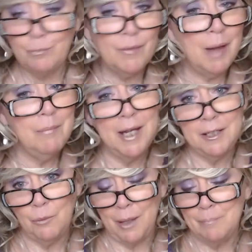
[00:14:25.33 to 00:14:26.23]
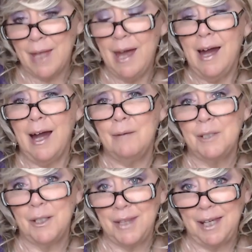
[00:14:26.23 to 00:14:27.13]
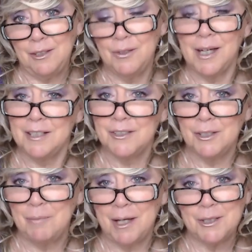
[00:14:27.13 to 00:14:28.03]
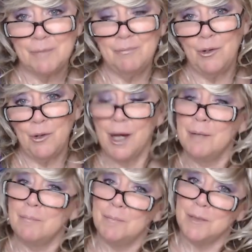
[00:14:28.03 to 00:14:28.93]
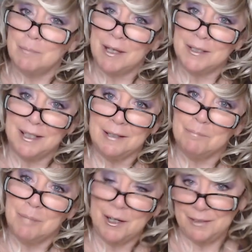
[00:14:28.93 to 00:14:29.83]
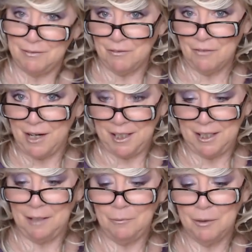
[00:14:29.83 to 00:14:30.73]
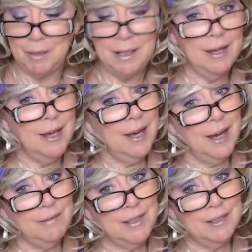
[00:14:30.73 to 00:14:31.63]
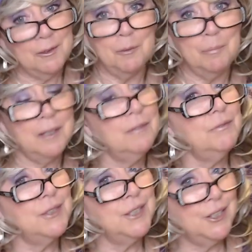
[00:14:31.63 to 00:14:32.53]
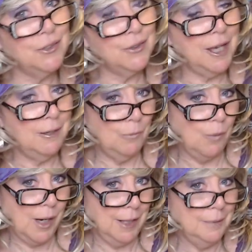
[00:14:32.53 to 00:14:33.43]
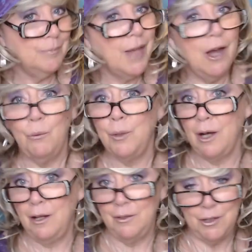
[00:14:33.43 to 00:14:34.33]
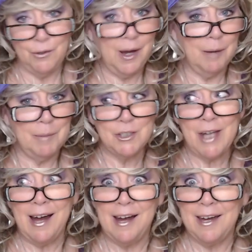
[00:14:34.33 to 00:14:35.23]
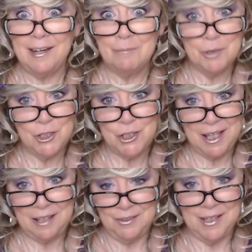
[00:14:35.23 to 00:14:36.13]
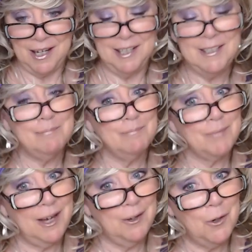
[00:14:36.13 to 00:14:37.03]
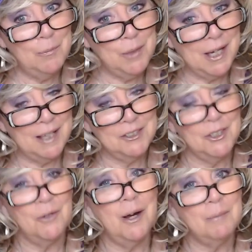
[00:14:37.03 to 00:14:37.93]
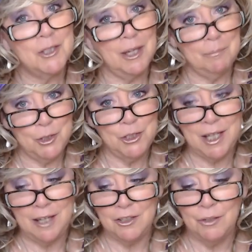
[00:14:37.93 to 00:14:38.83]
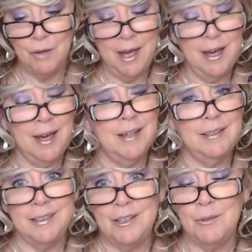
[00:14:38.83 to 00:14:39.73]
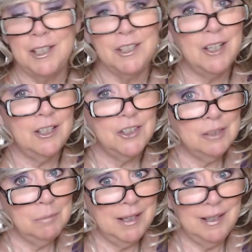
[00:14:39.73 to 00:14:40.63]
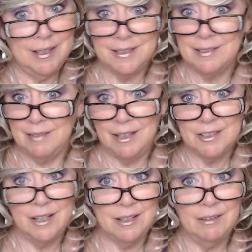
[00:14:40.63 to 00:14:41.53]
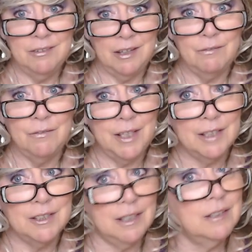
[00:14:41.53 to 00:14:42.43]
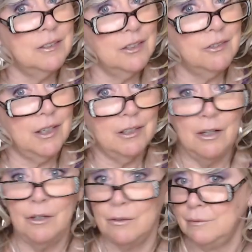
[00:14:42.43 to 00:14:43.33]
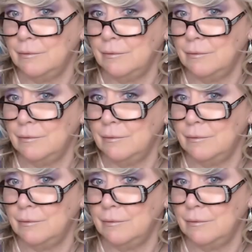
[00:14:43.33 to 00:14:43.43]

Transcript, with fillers: But anyway, I want to thank you guys so much for spending part of your Friday night with me, having a little bit of dinner and wine. We all know how much I appreciate you guys. I hope you guys know how much I appreciate you. And you know, it's not just because it's not healthy for Nancy to drink alone.